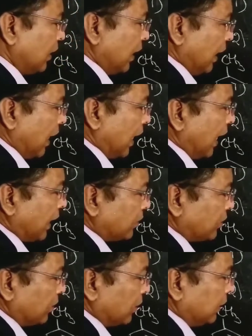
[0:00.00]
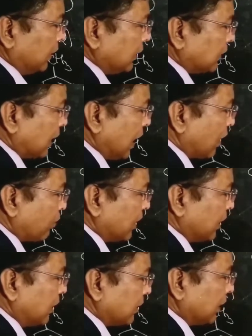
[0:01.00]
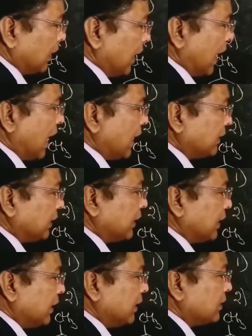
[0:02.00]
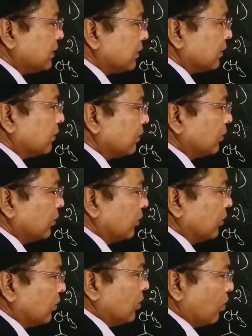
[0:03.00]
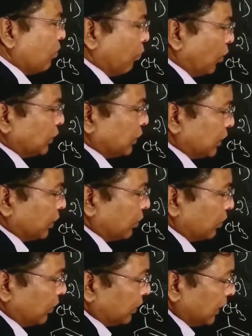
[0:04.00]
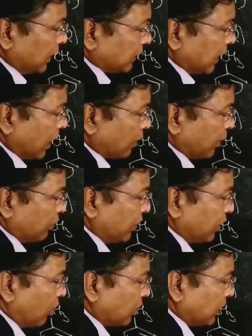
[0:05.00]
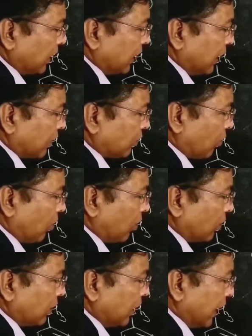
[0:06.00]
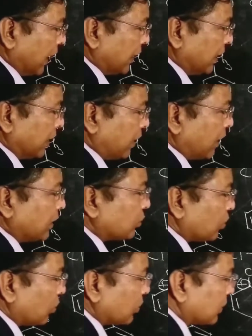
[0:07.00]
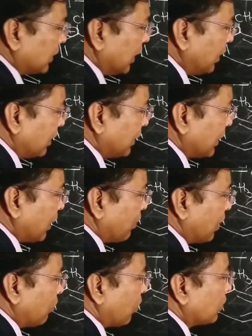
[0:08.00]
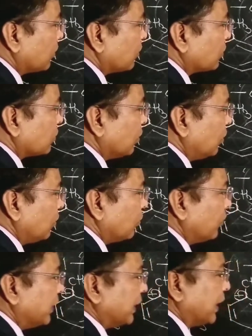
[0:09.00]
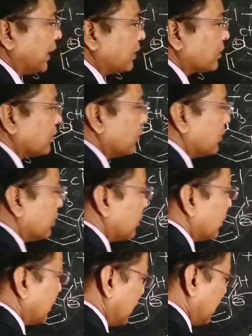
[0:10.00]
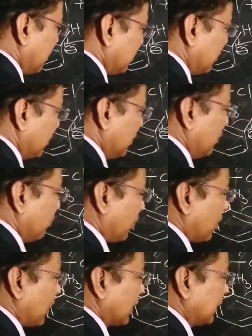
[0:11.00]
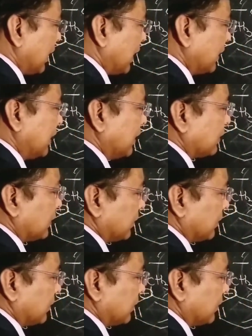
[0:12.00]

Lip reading: and this carbon is, as it is positive, this carbon withdraws the electron and it restores the double bond. So we get the product like this,